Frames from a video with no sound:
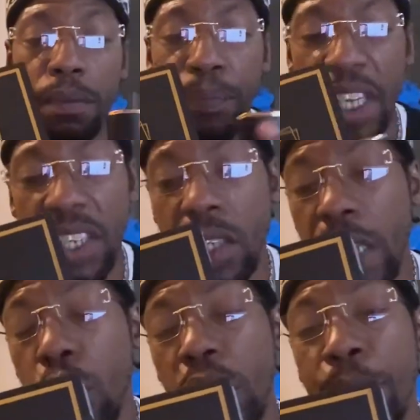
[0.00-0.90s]
This is
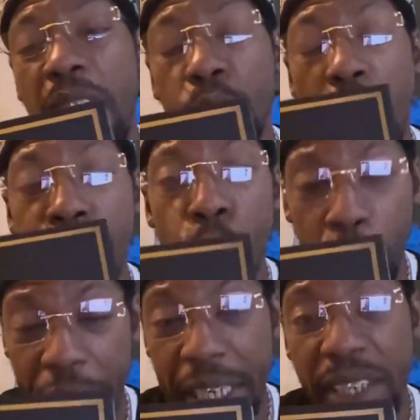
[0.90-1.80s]
the only bottle I
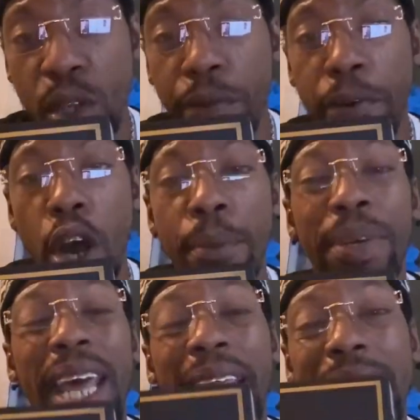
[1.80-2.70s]
bought of this so far,
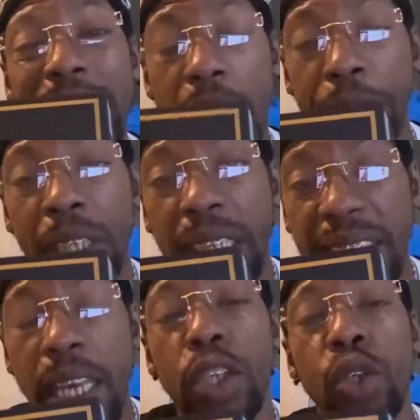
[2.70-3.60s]
but I can definitely
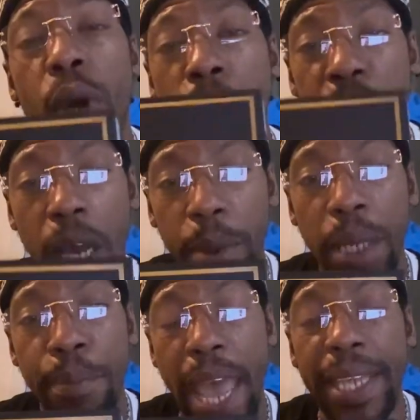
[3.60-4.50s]
tell you I'm
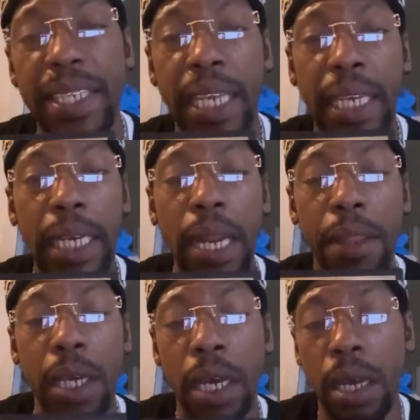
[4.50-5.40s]
doubling back to get
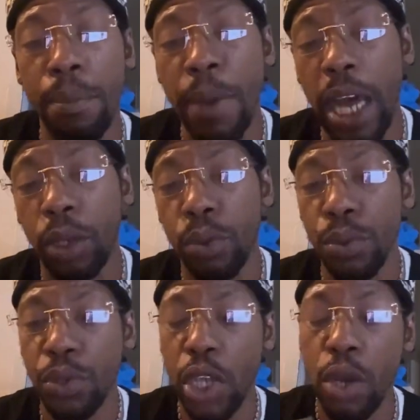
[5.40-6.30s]
another bottle.
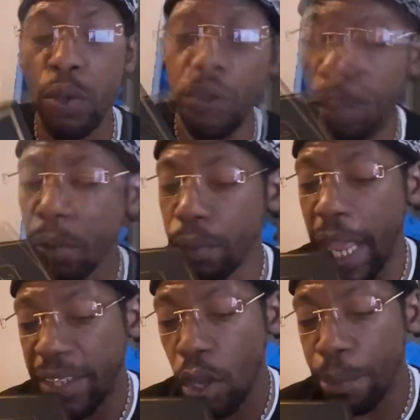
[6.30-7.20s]
So
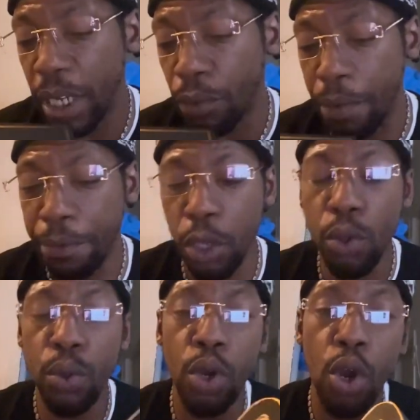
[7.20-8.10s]
that's gonna be the
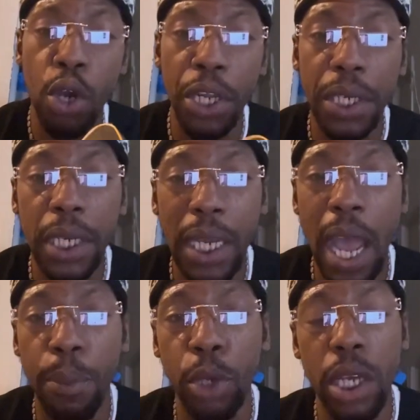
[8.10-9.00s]
review on
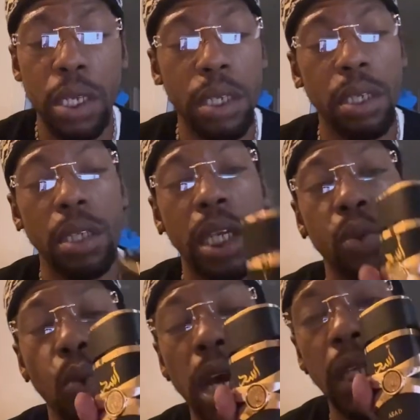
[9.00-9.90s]
Khamrah
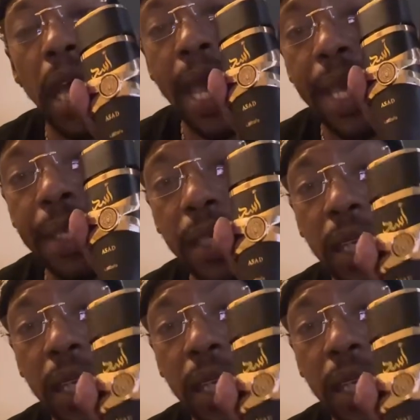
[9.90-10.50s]
as well as